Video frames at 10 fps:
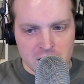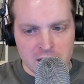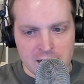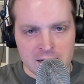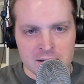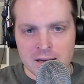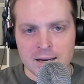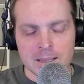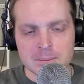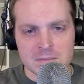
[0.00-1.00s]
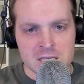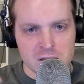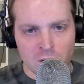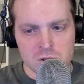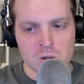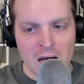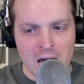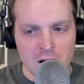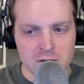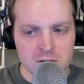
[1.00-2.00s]
And this is also
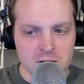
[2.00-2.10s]
how